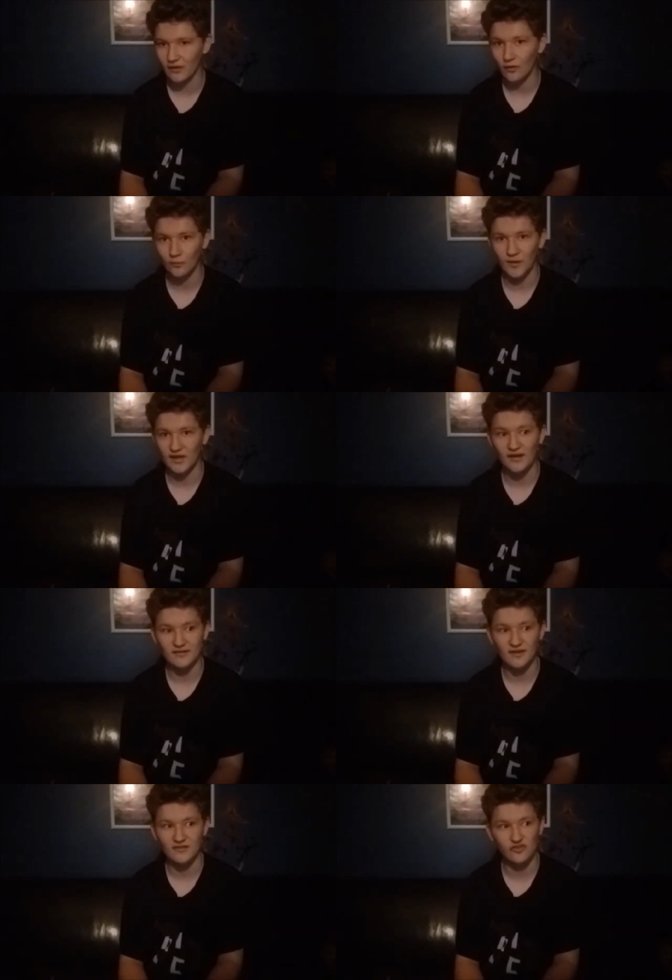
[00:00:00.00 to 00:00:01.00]
oh my god,
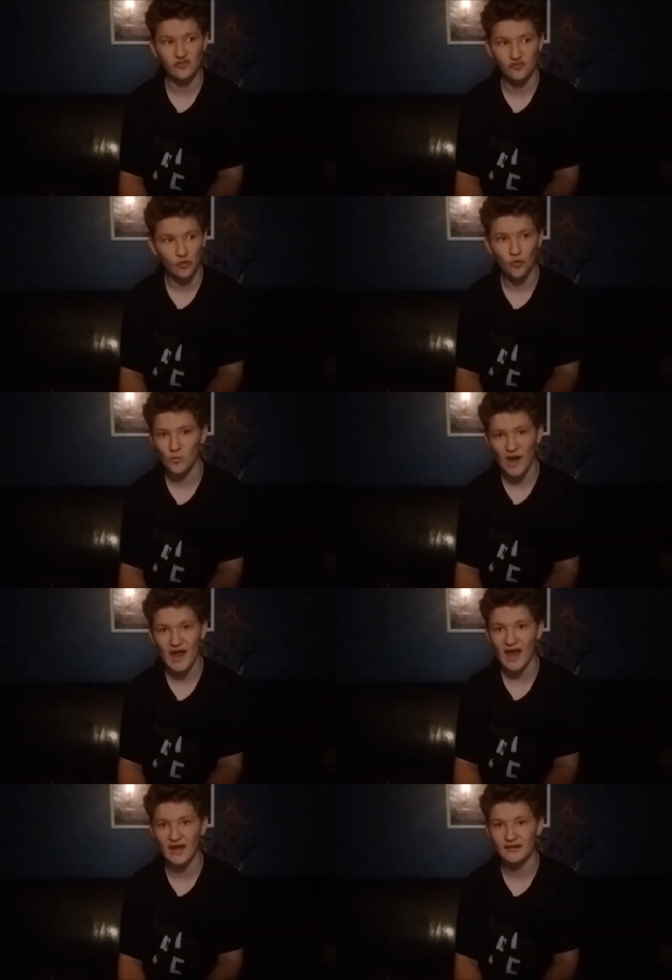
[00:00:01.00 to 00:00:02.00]
that's so
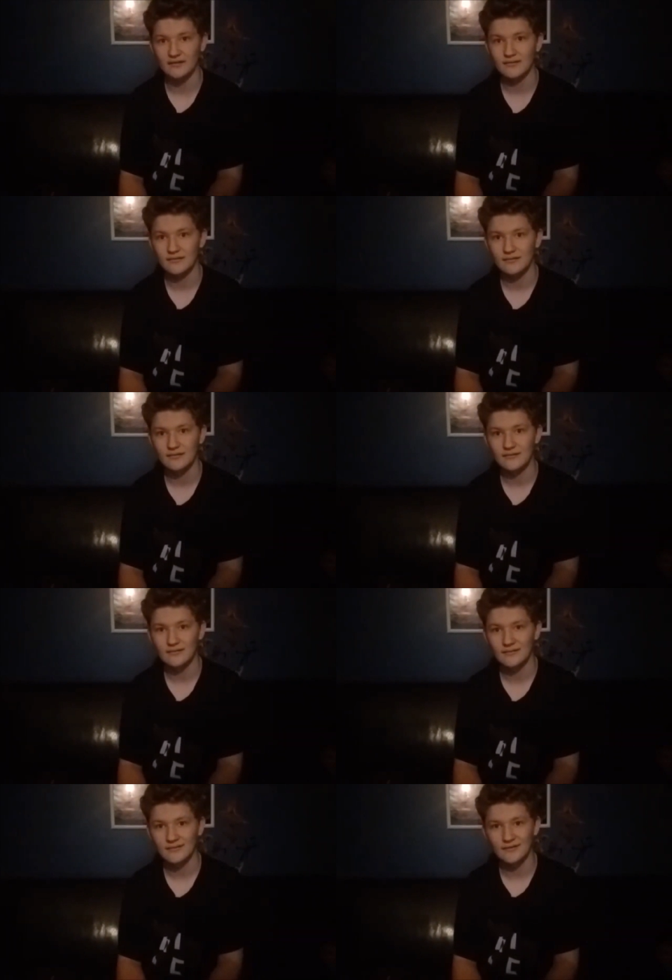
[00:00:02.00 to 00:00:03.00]
bad,
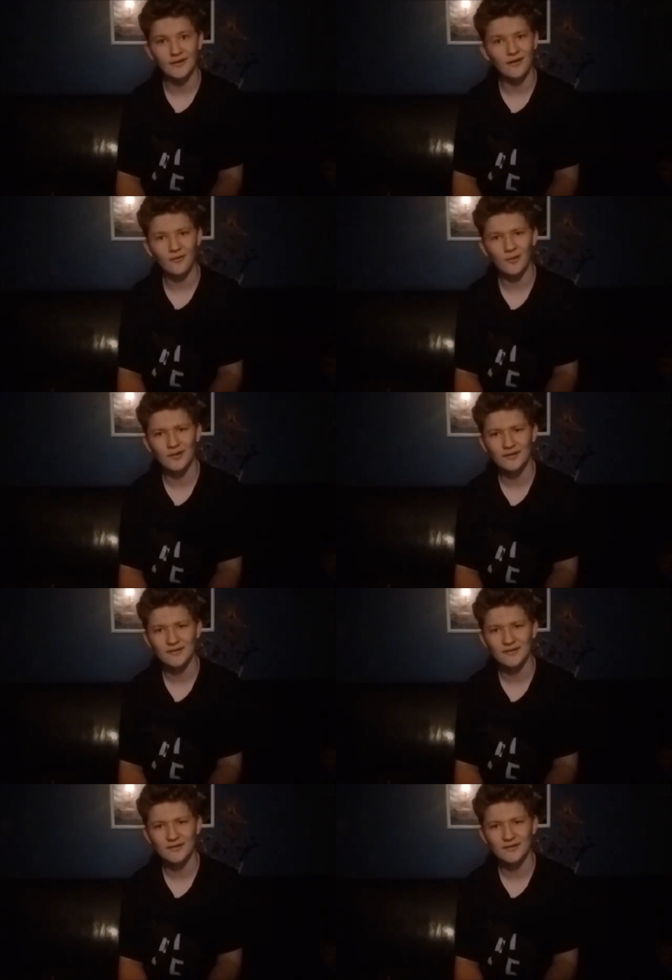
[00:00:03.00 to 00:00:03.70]
you know?